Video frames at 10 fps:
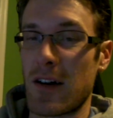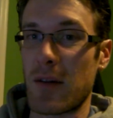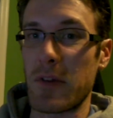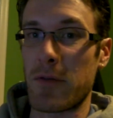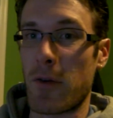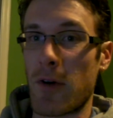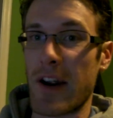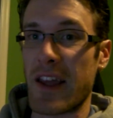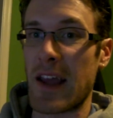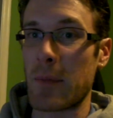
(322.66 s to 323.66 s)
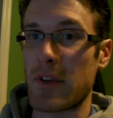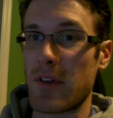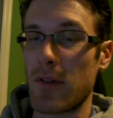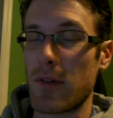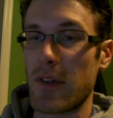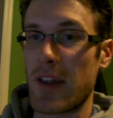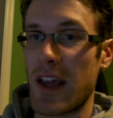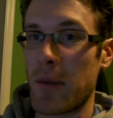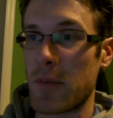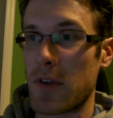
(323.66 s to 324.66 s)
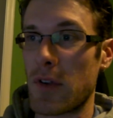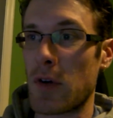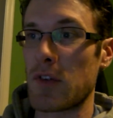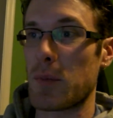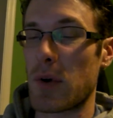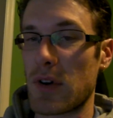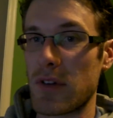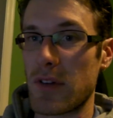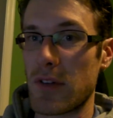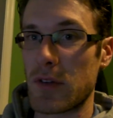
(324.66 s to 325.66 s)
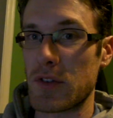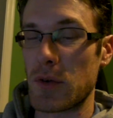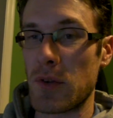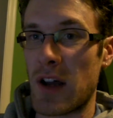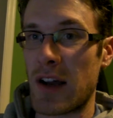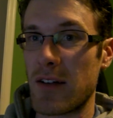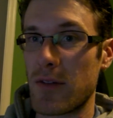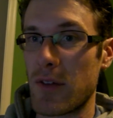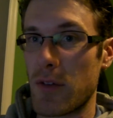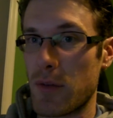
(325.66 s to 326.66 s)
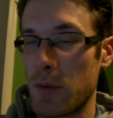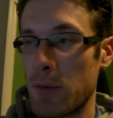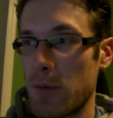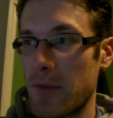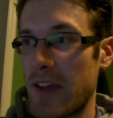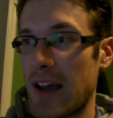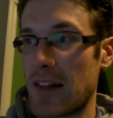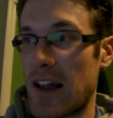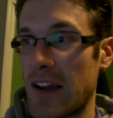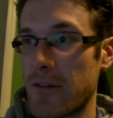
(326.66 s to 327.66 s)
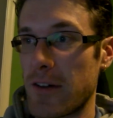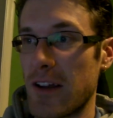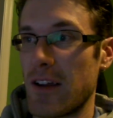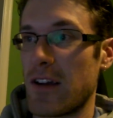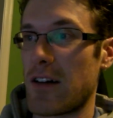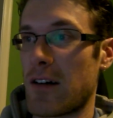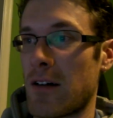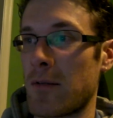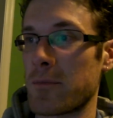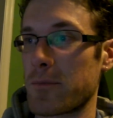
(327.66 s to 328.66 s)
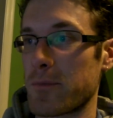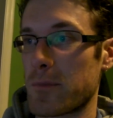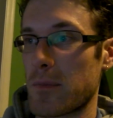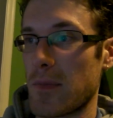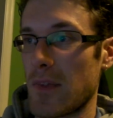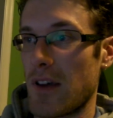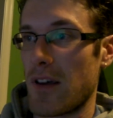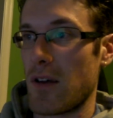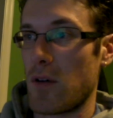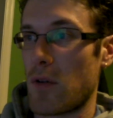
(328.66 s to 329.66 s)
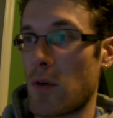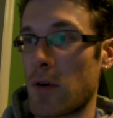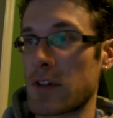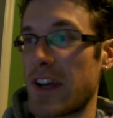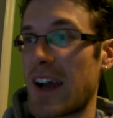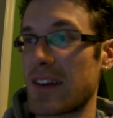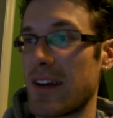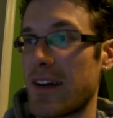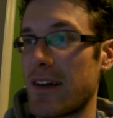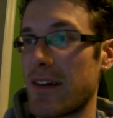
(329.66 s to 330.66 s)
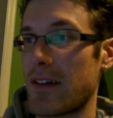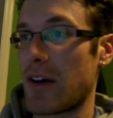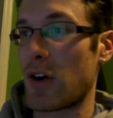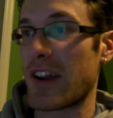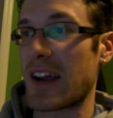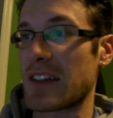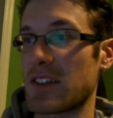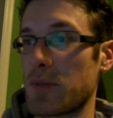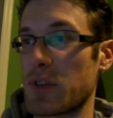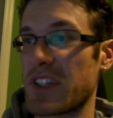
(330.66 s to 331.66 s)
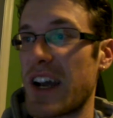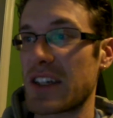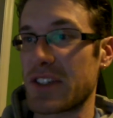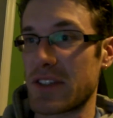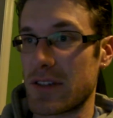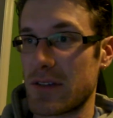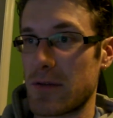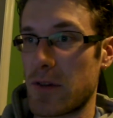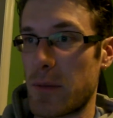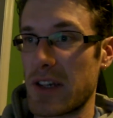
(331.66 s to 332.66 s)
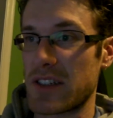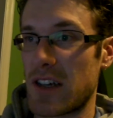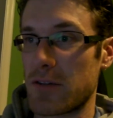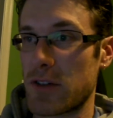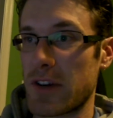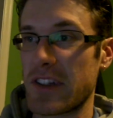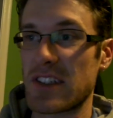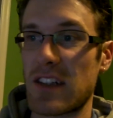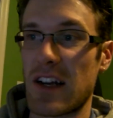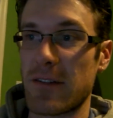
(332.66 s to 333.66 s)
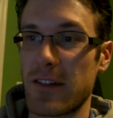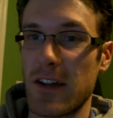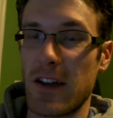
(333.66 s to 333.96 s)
before I came to those two through that life, um, or to act as a protection from myself during this life,